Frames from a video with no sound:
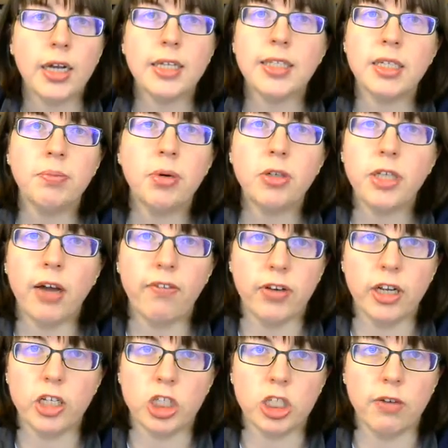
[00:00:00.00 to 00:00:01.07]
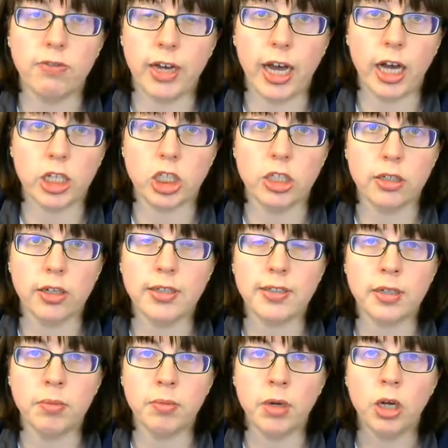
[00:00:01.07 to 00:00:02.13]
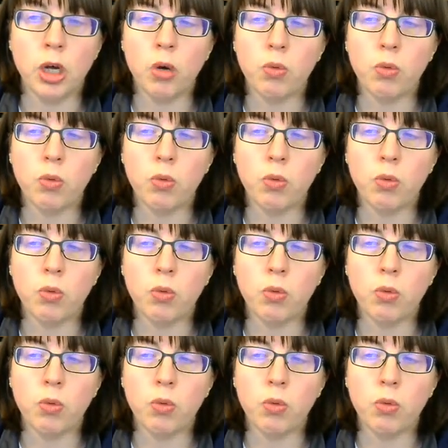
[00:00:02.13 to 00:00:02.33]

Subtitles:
A simple definition of nationalism